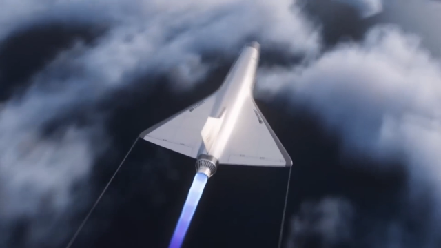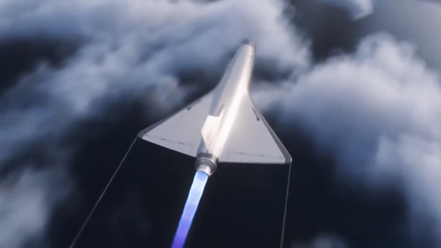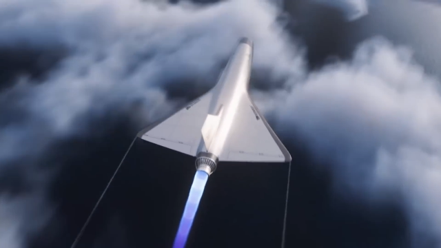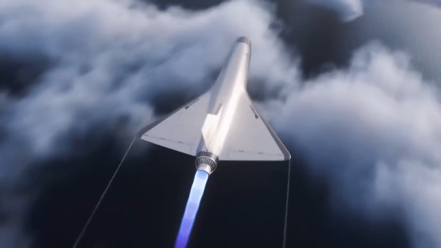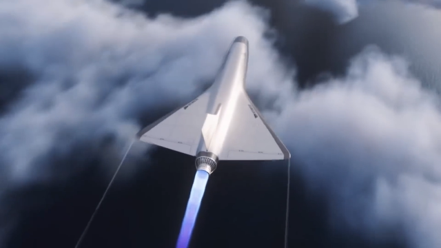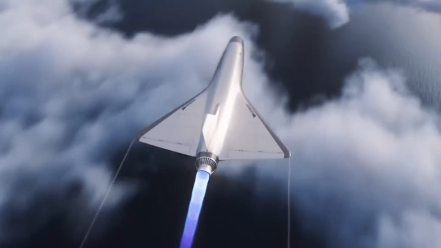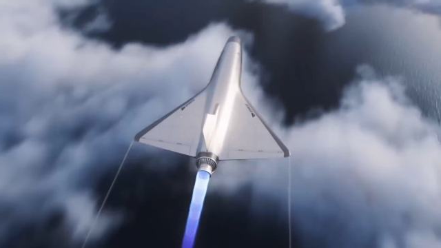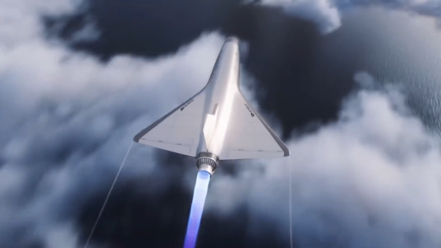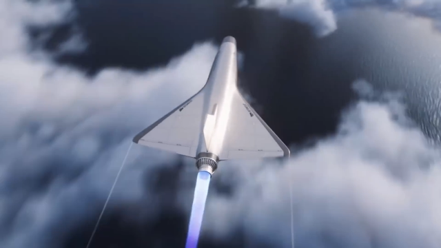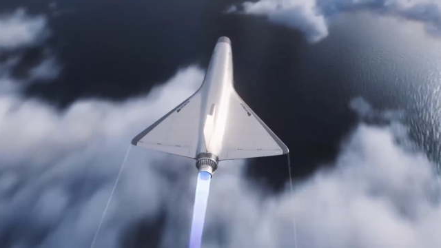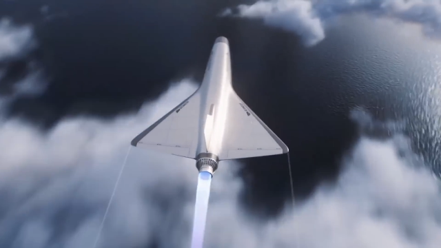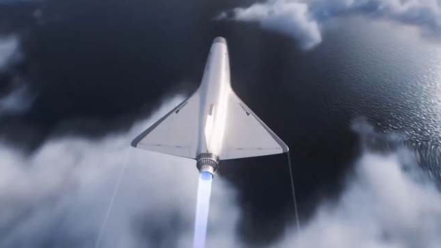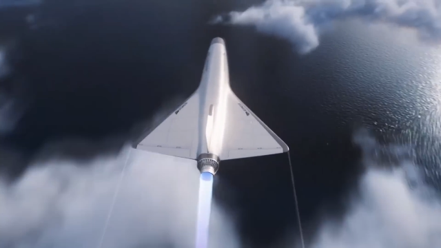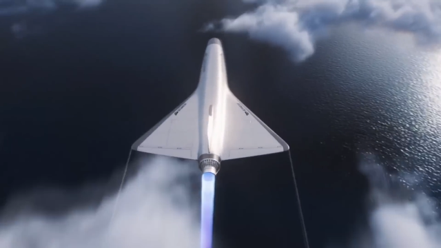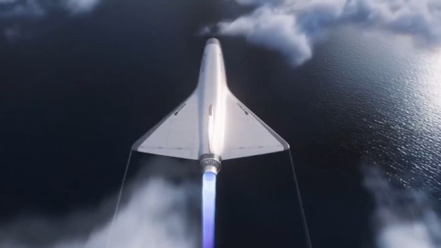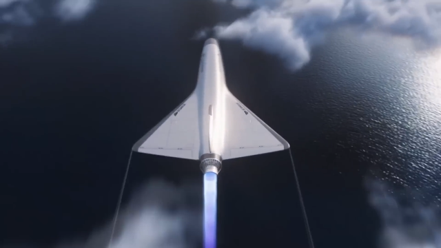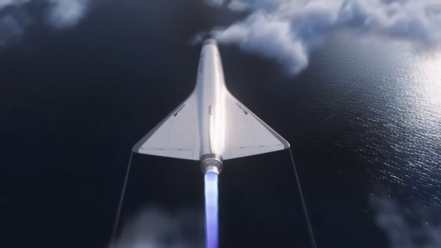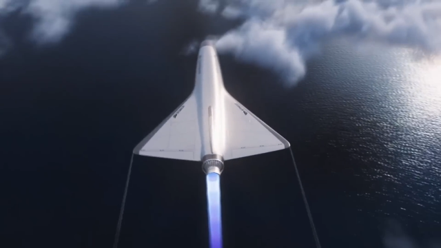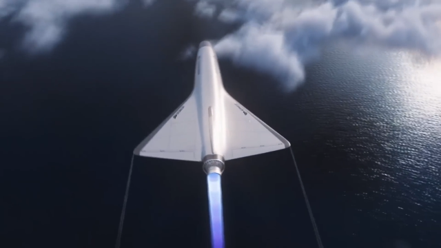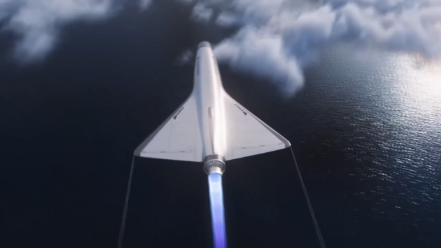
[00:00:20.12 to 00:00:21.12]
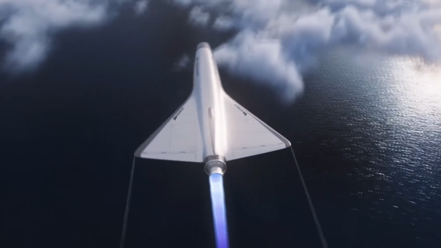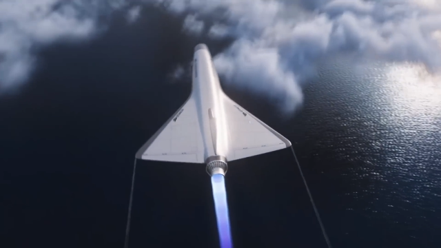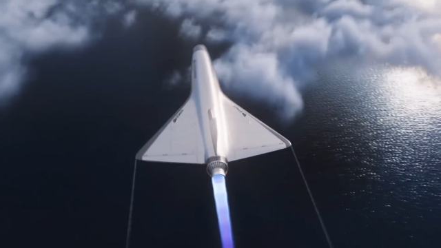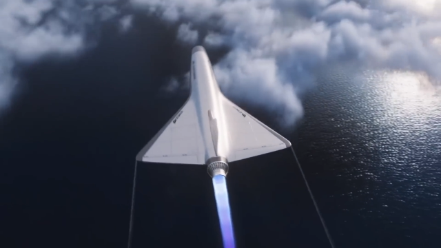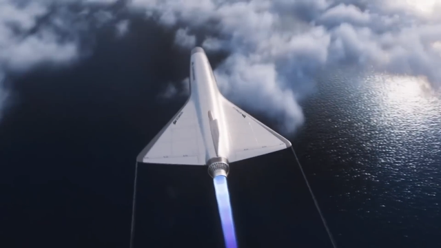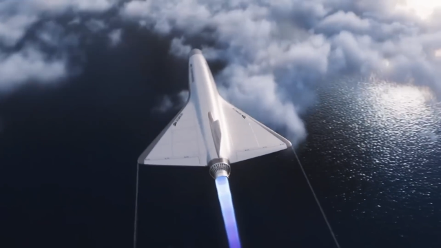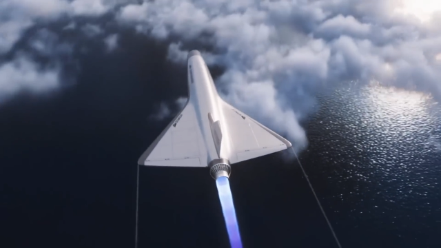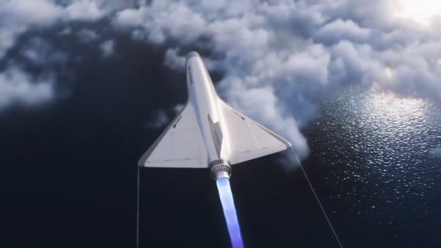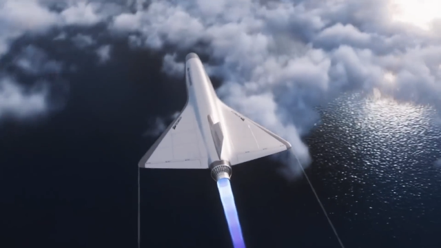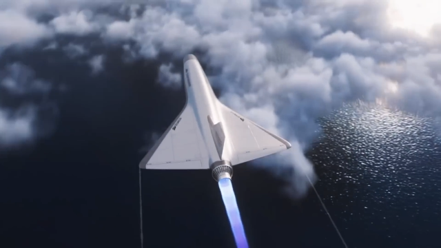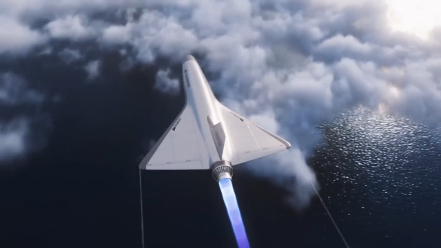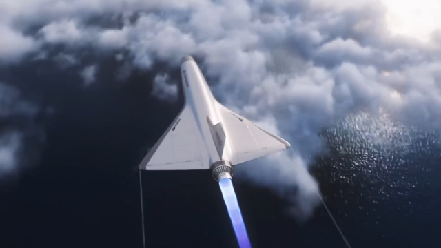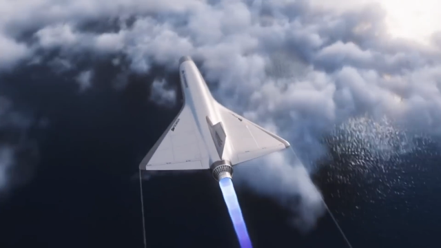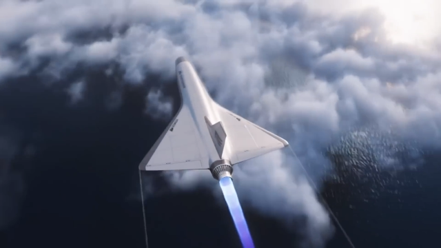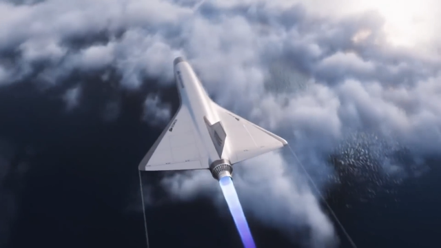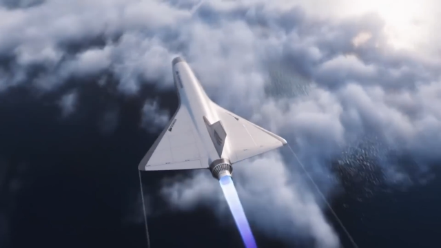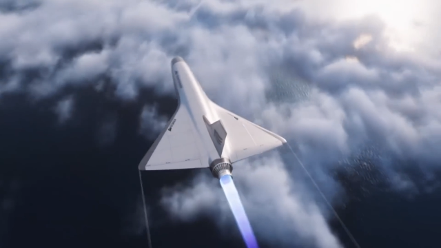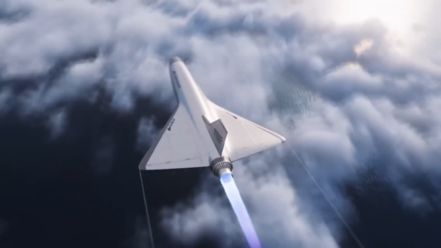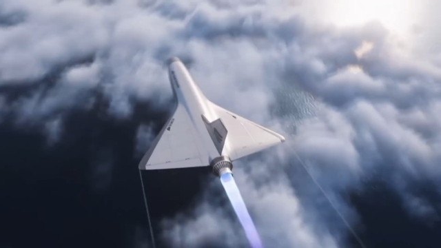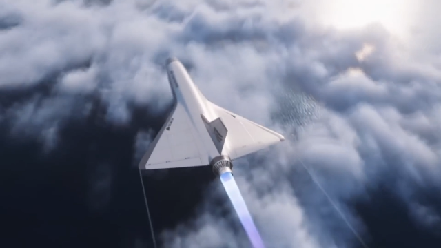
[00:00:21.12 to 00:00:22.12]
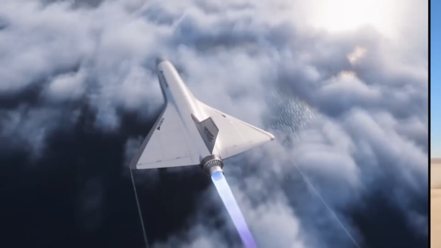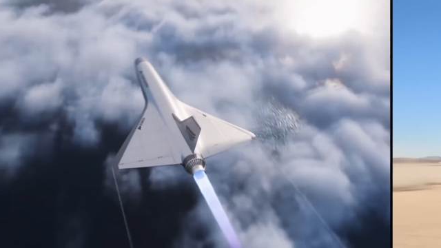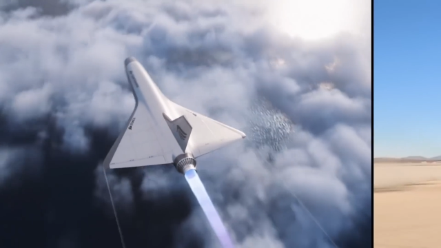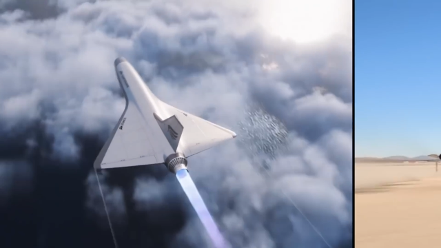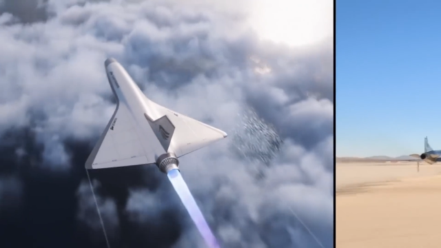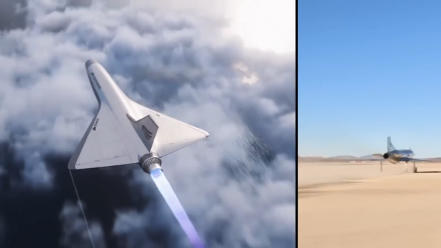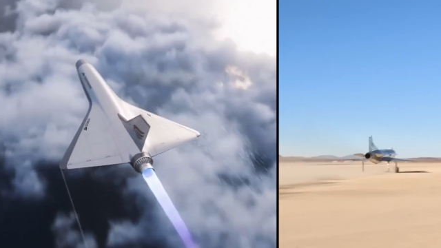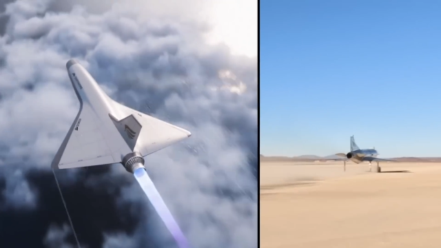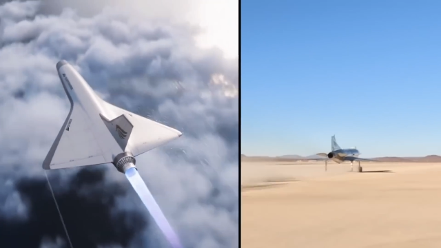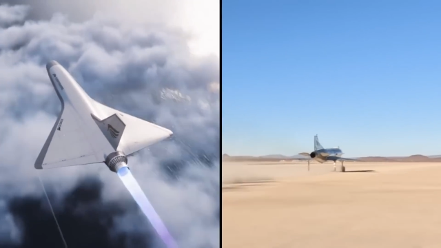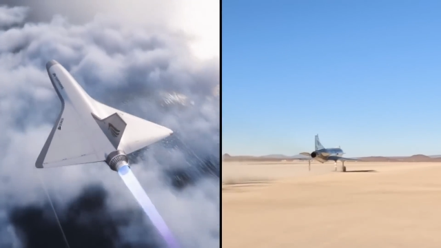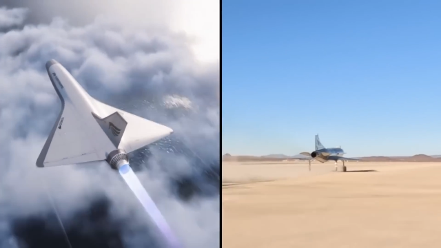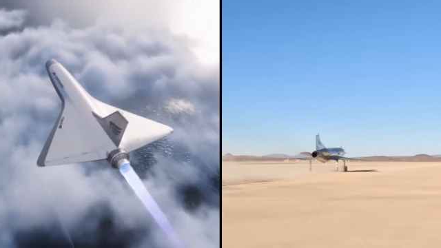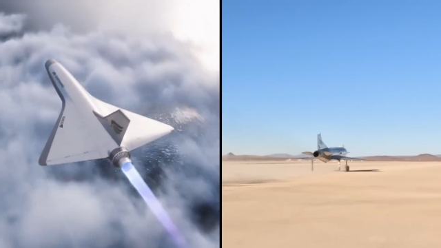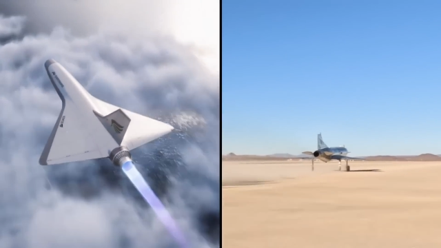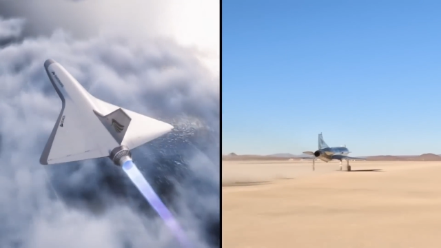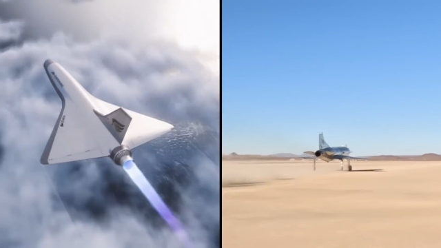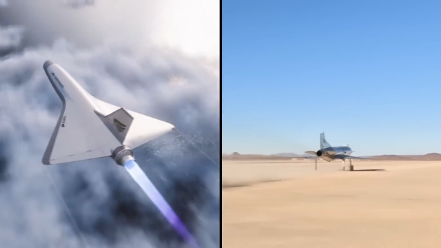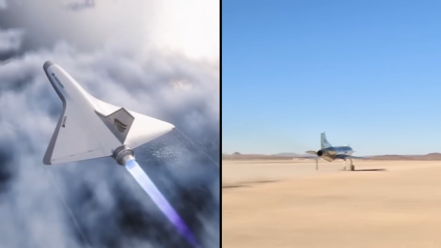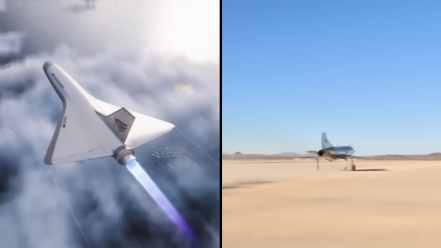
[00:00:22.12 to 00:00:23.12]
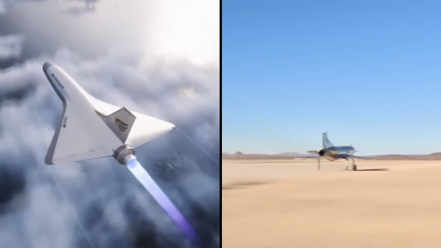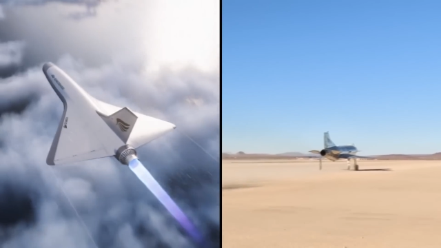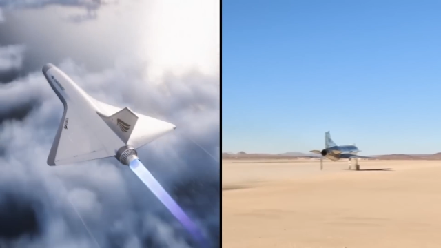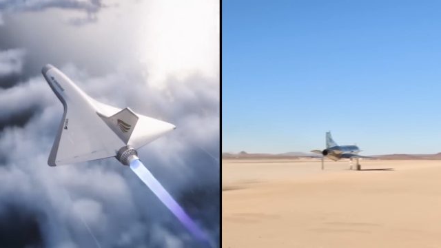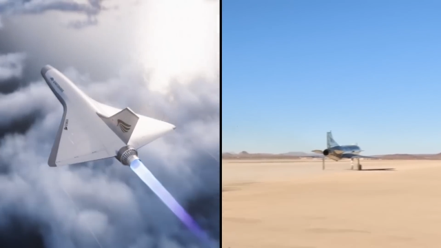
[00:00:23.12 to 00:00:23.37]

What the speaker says: (no speaker visible)